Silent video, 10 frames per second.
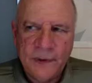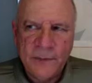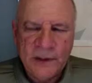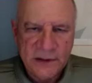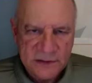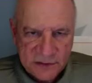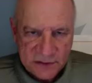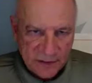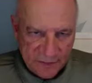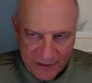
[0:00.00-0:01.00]
Because
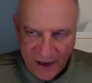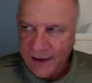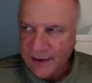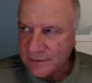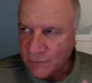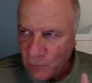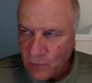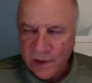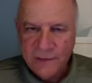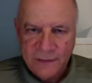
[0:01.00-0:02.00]
that
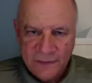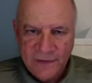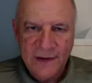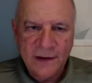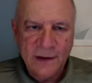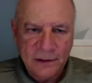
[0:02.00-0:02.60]
one thing